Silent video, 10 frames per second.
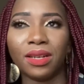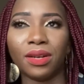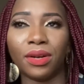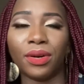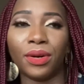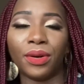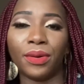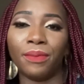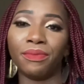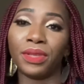or
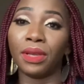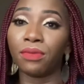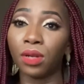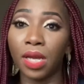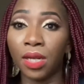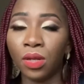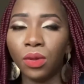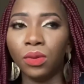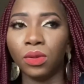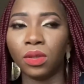even
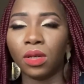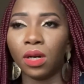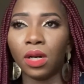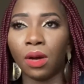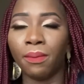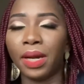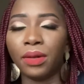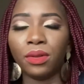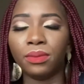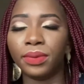alone or on my
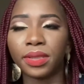own. But